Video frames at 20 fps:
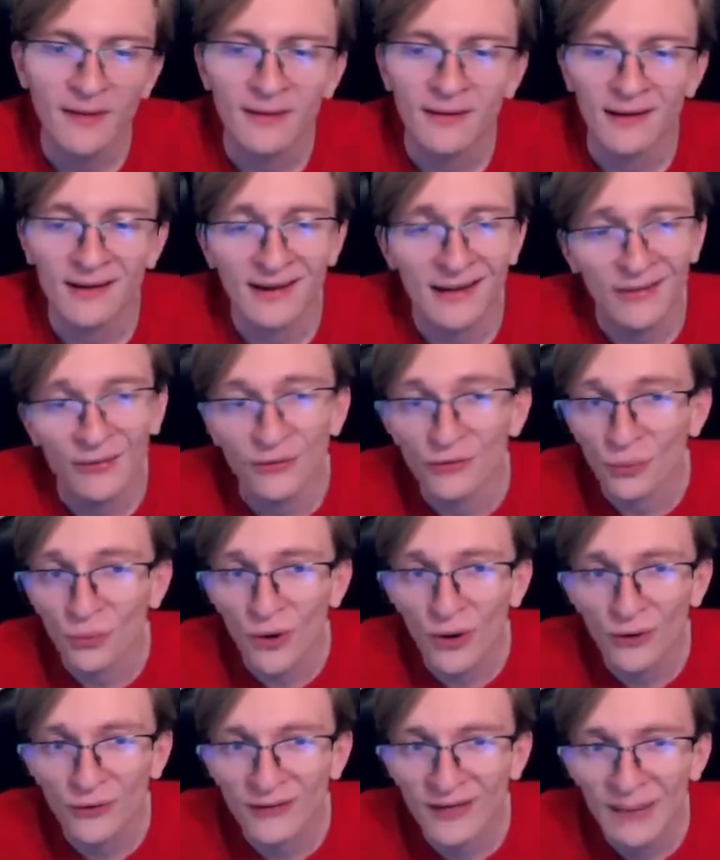Again, there's a
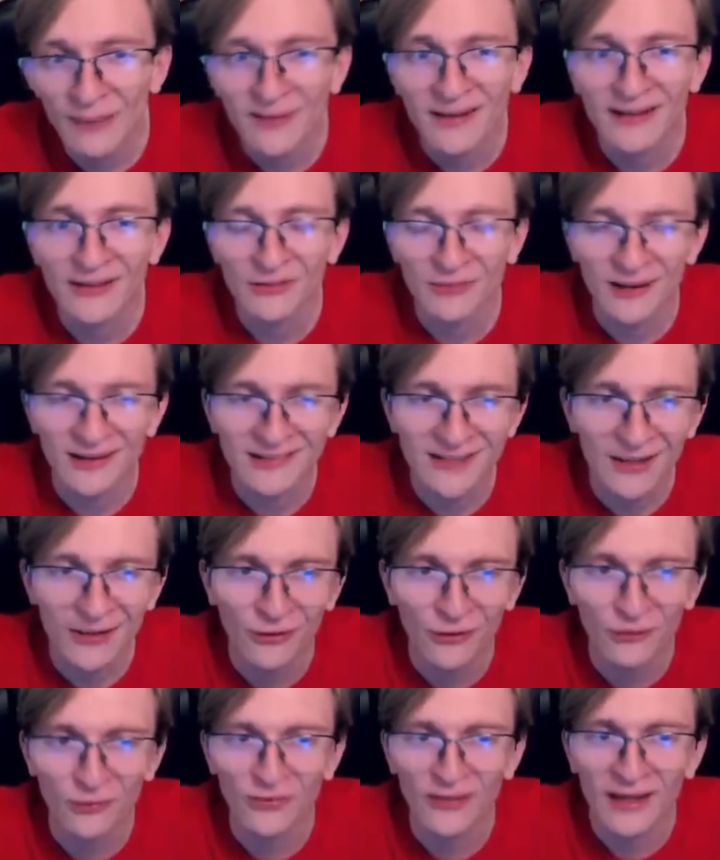Water type against my
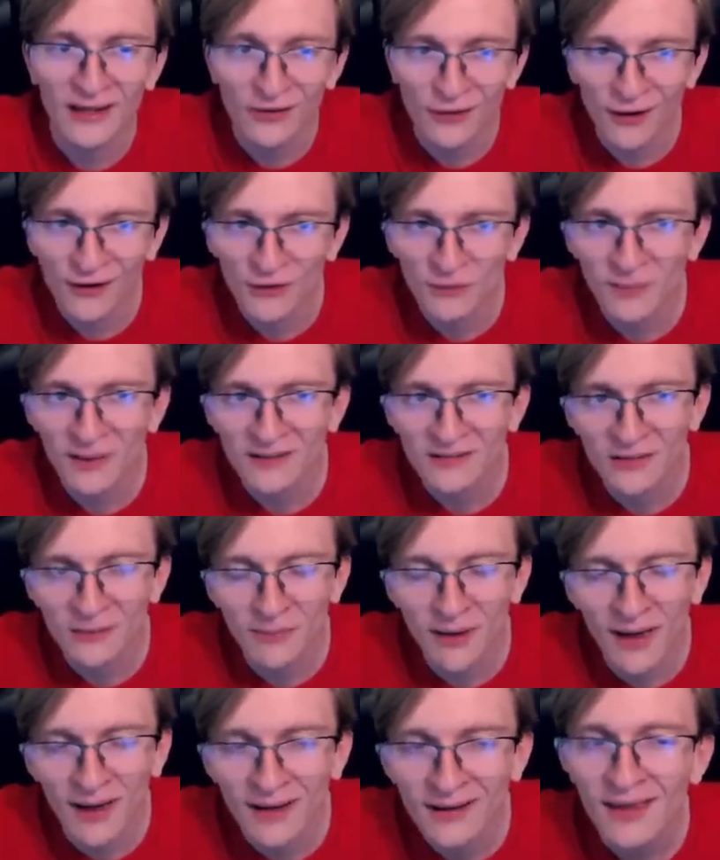Skeleturge with that Toxapex in the
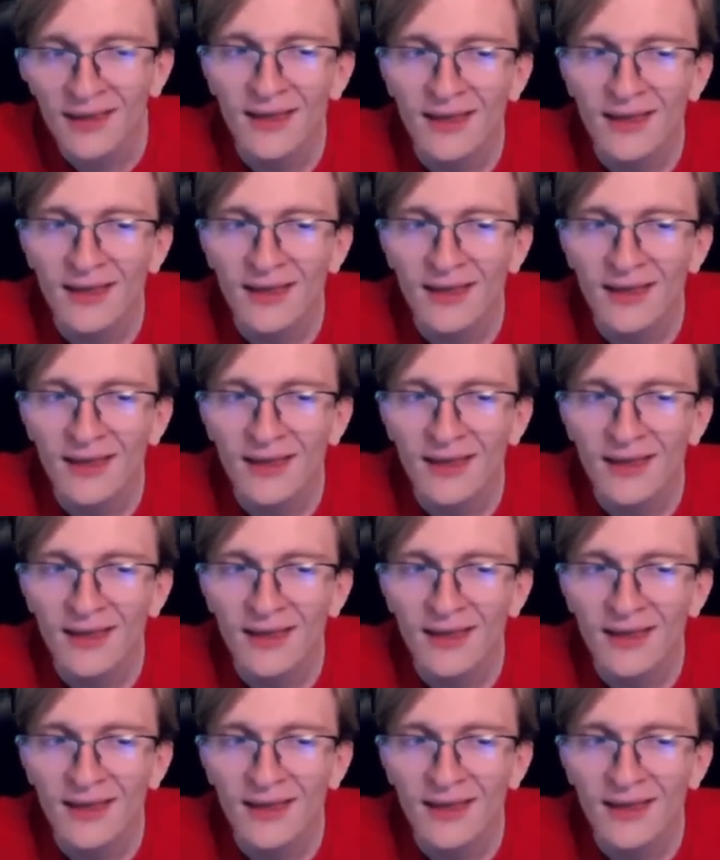back.